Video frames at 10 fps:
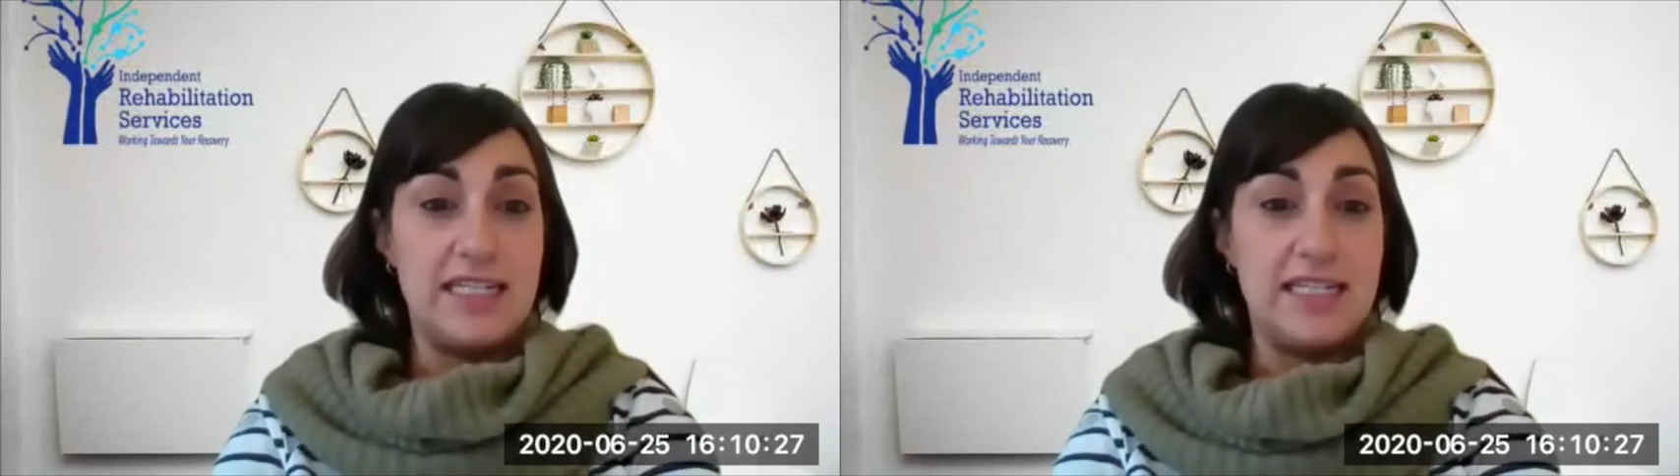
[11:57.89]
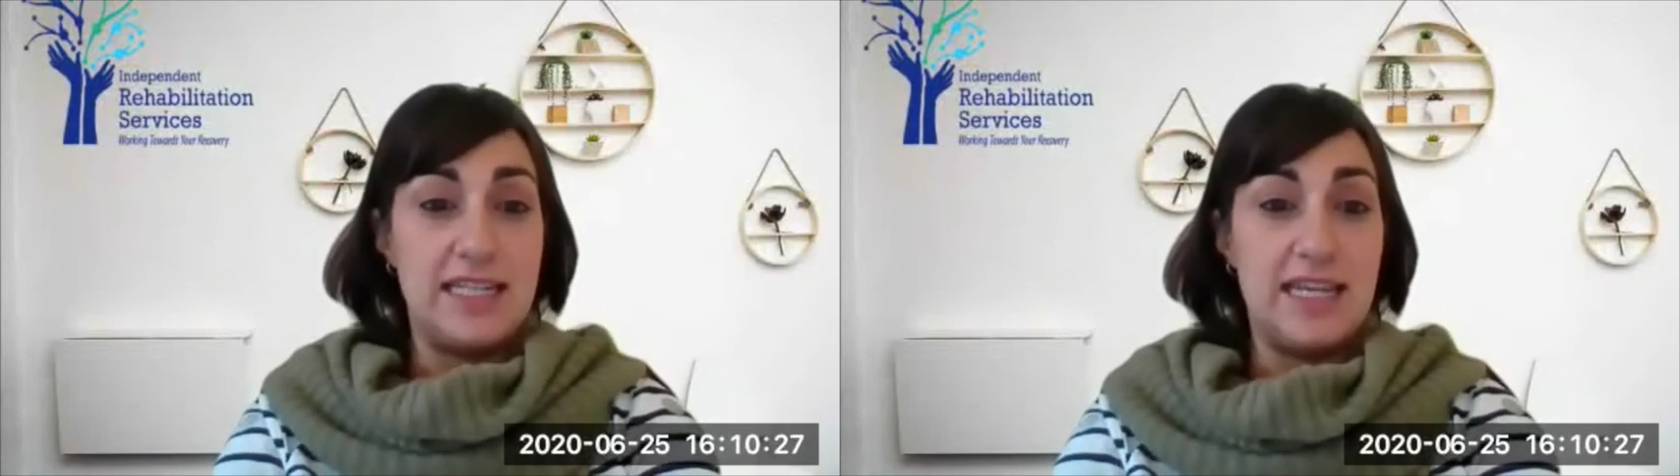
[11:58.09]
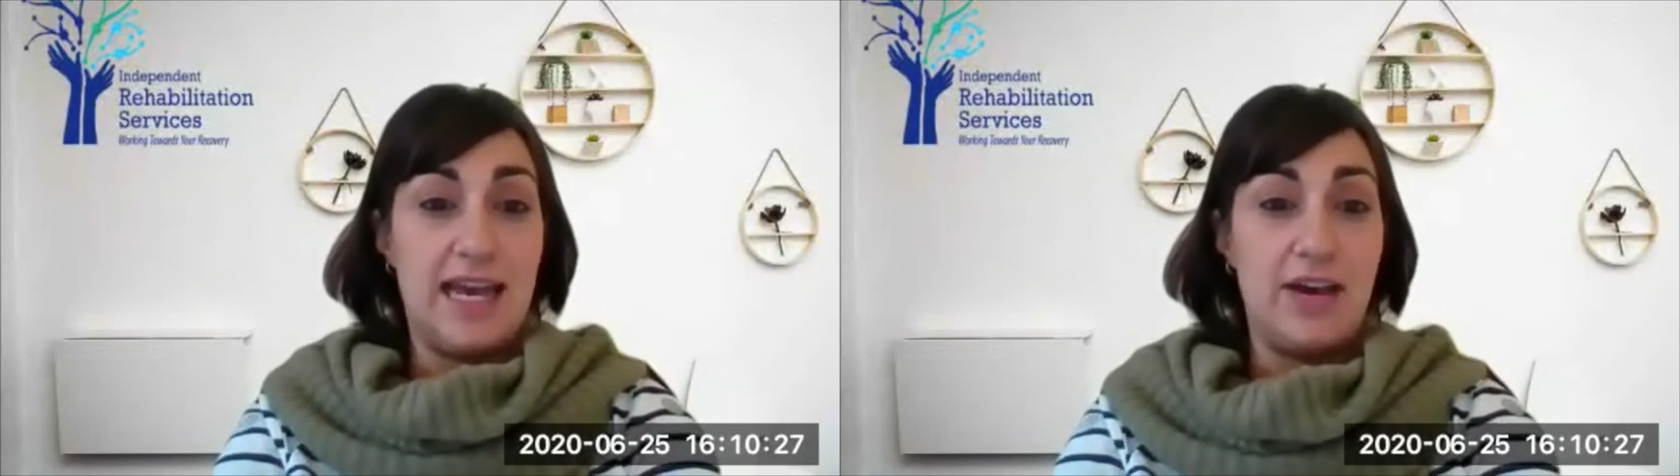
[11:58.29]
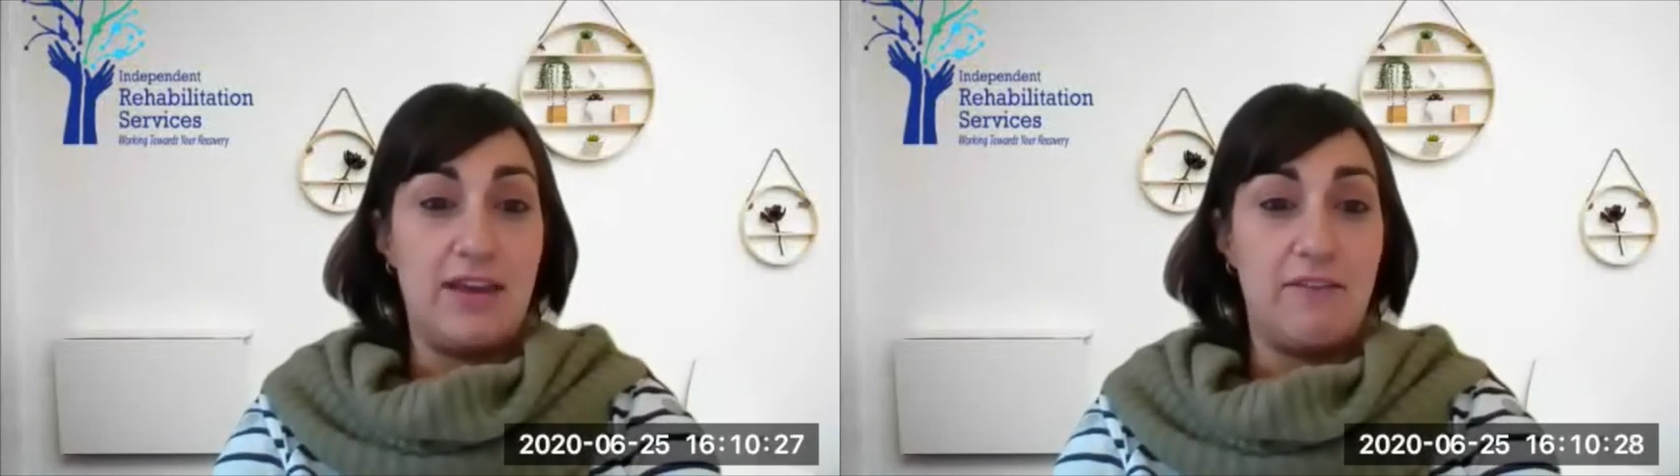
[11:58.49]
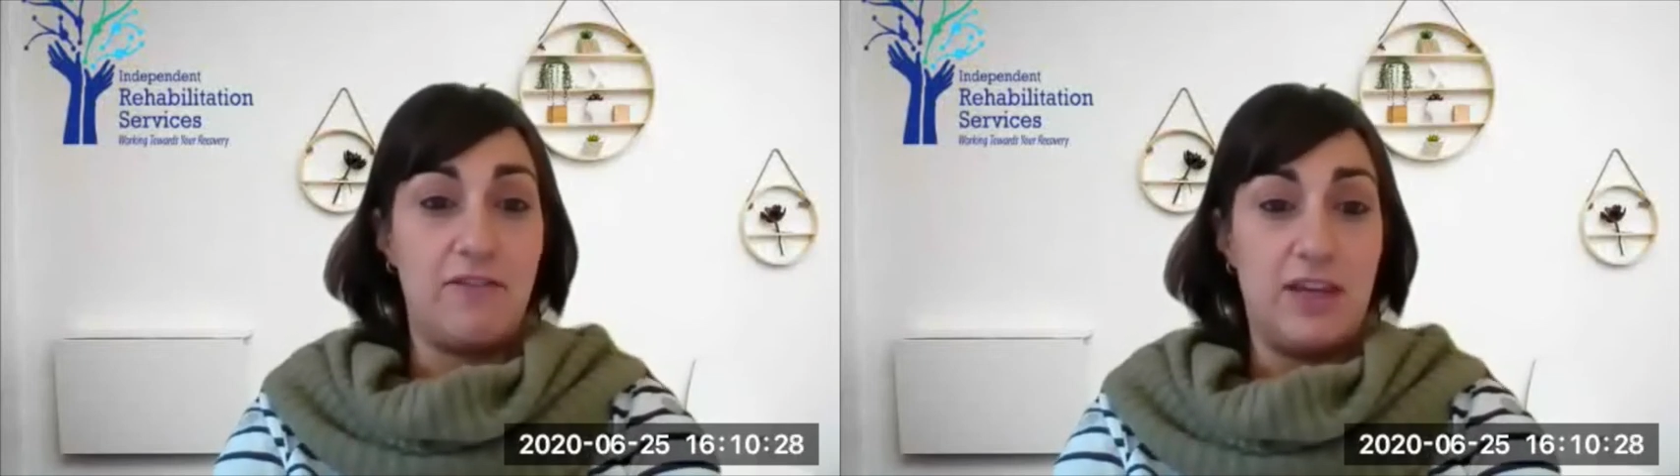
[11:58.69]
to see how
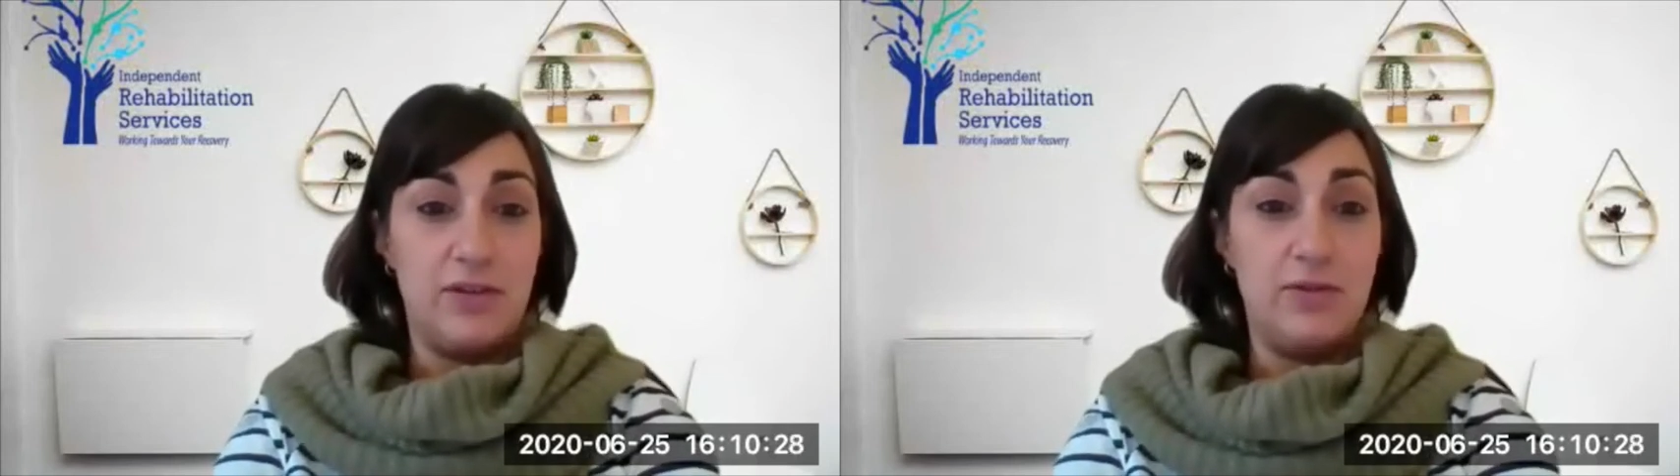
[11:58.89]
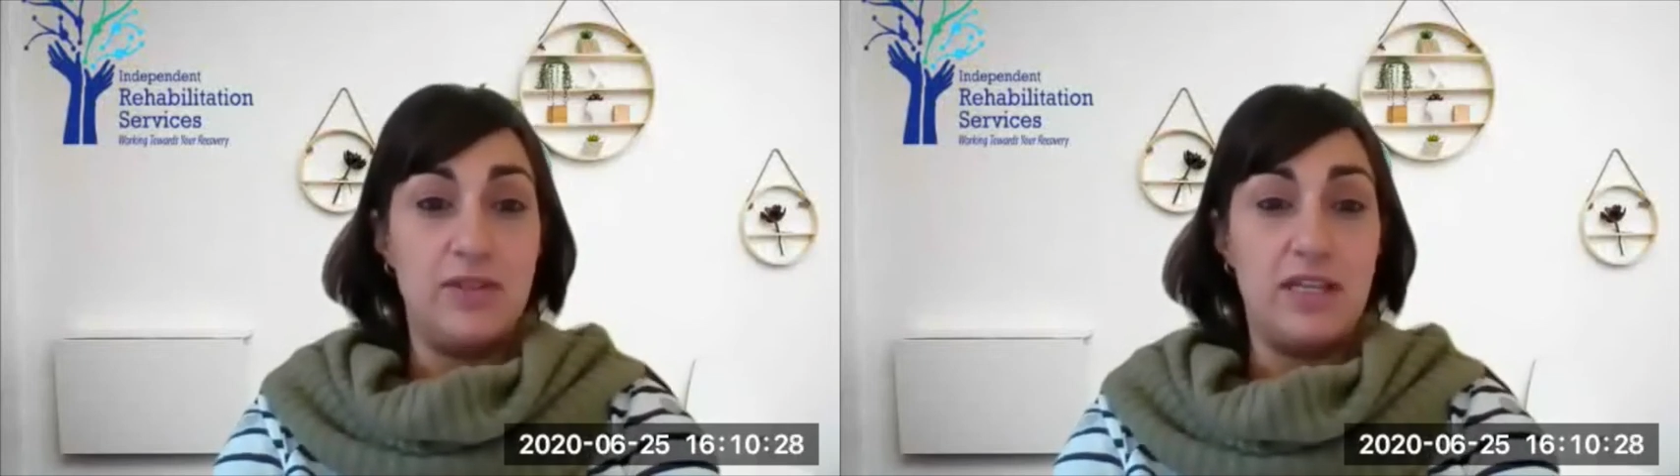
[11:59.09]
that feels